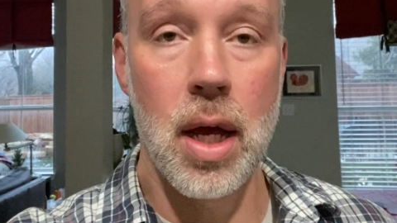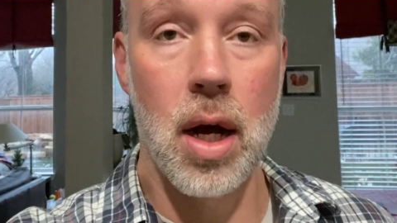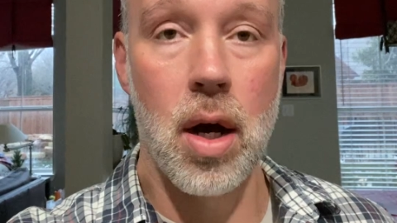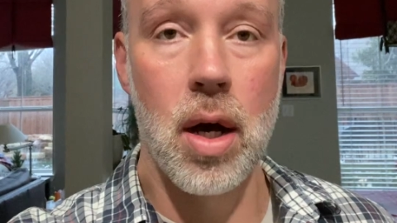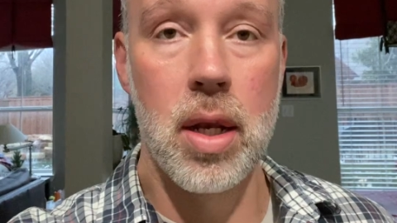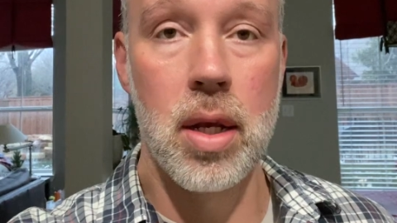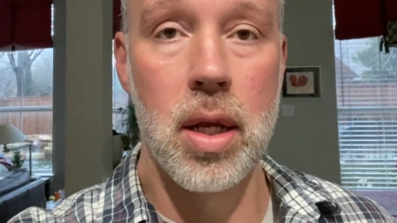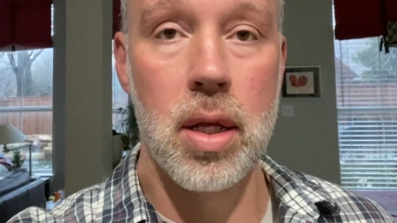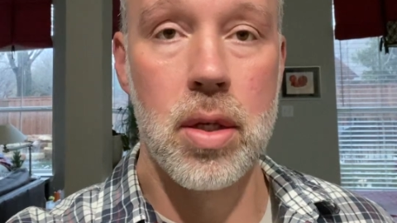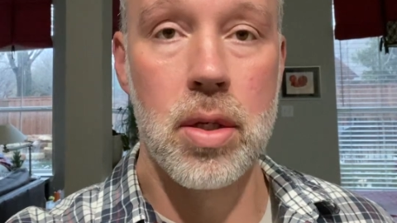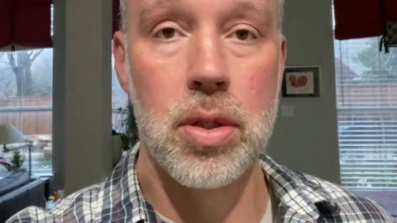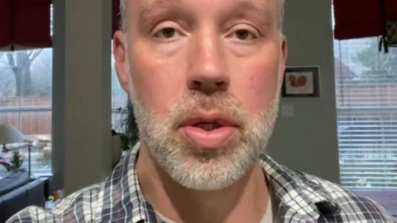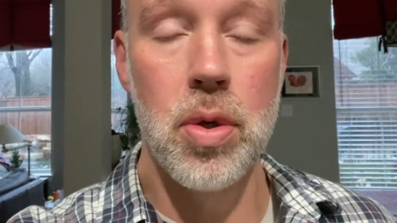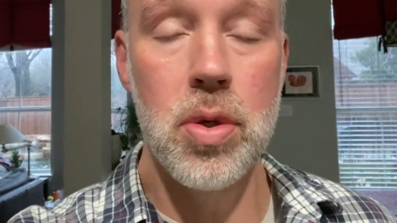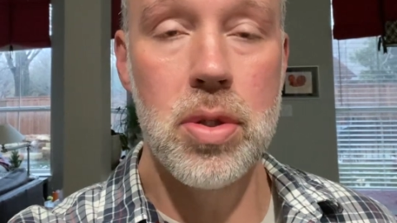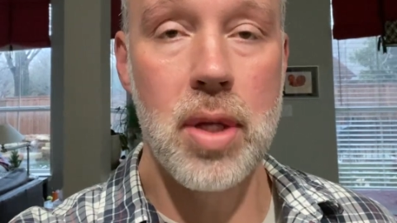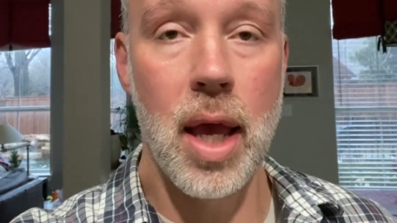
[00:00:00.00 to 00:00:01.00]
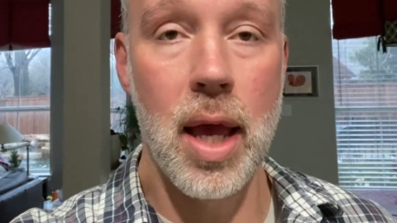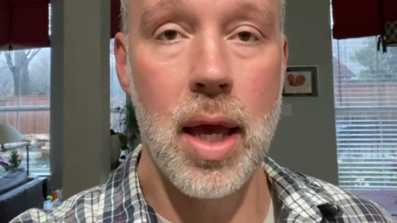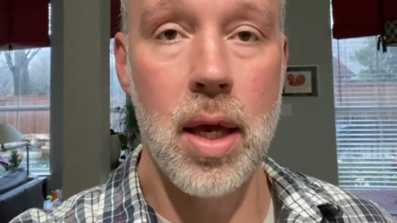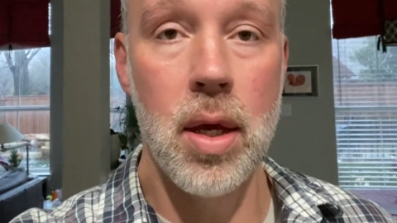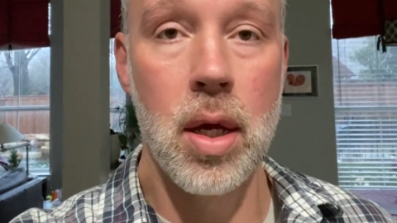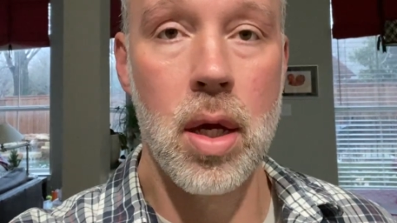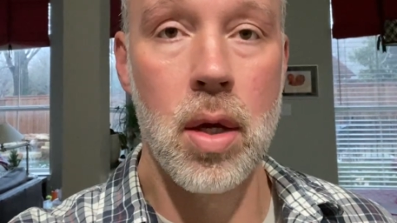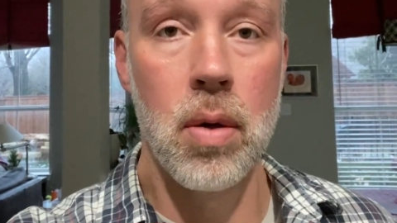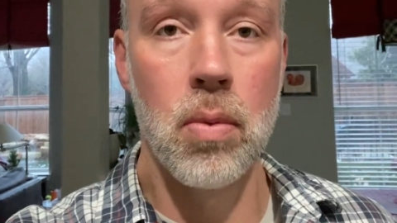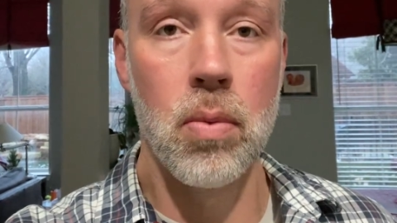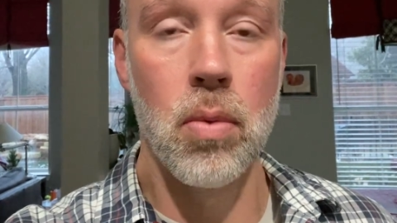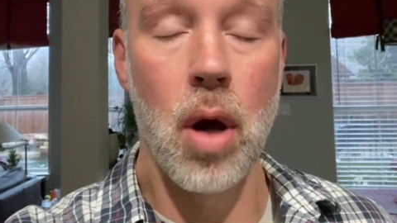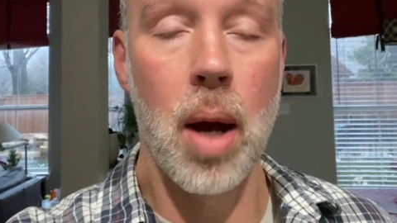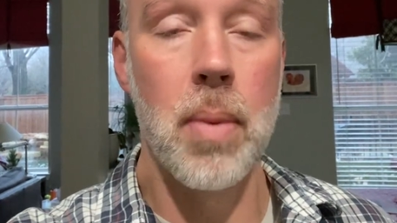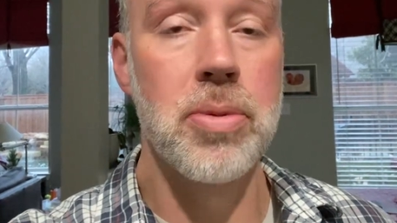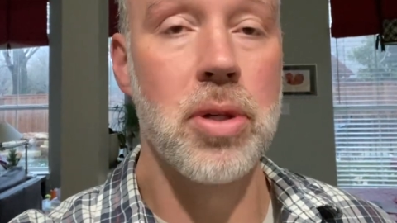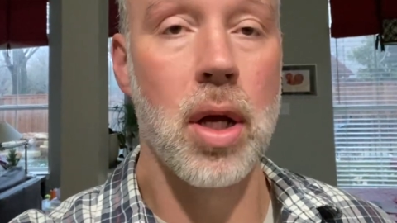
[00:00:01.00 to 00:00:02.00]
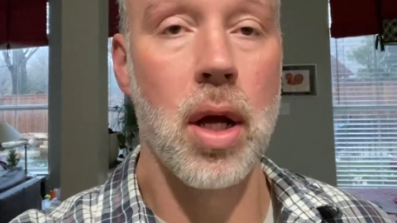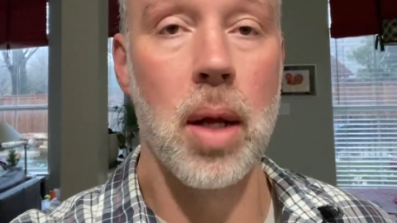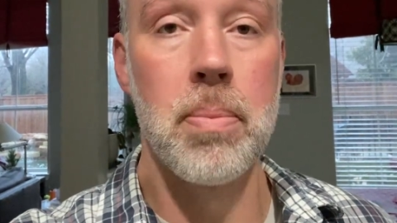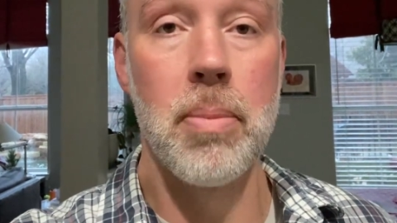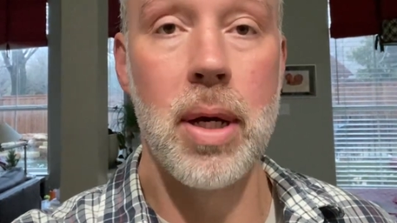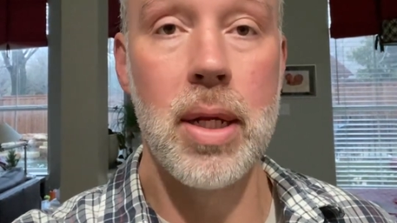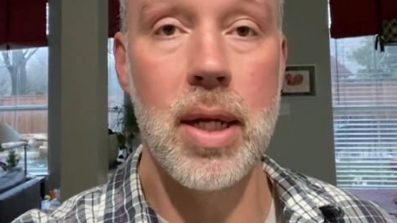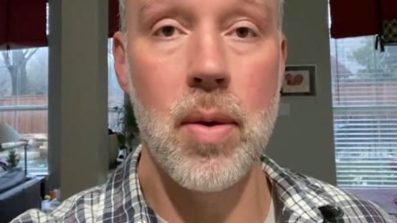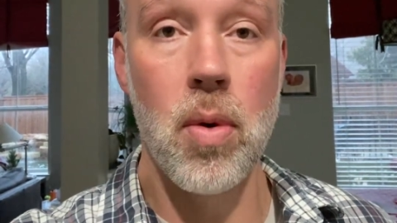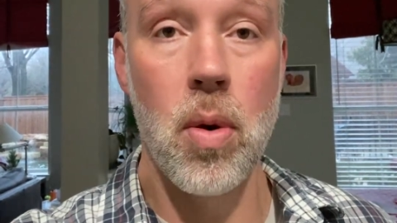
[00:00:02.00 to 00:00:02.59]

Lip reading: on Monday